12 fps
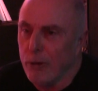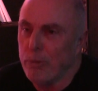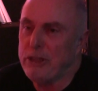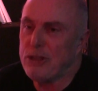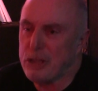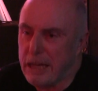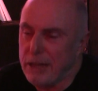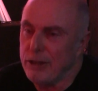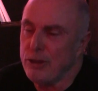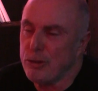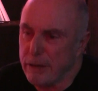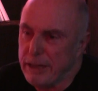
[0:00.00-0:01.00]
and we sit
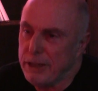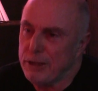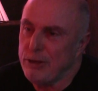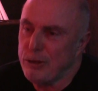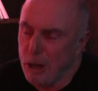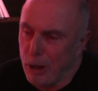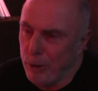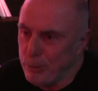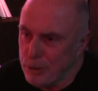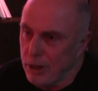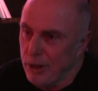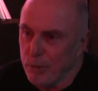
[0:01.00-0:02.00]
and drink and
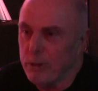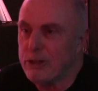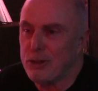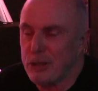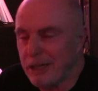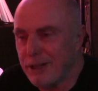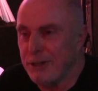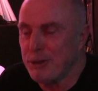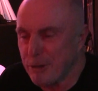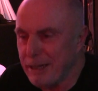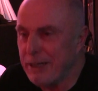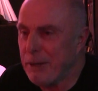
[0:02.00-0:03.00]
doze, and we sit and
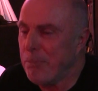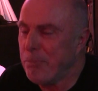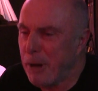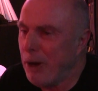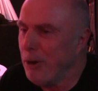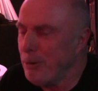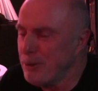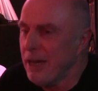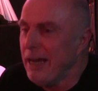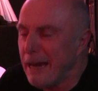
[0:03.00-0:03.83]
drink and pose.